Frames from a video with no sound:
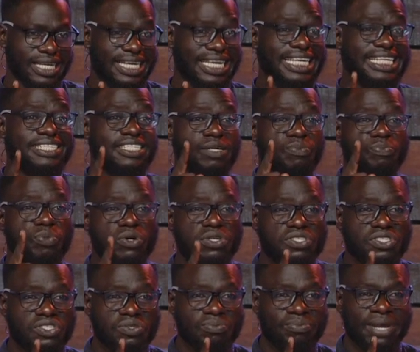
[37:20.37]
He's
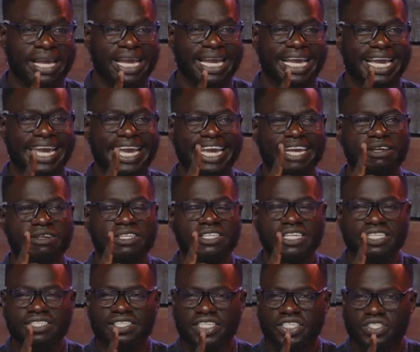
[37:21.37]
supposed to make a
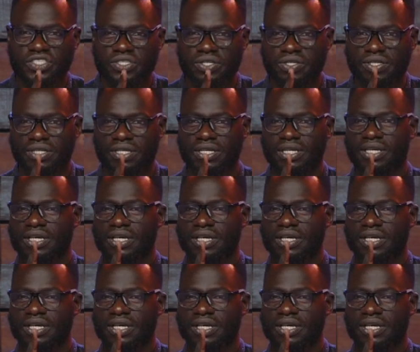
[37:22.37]
decision.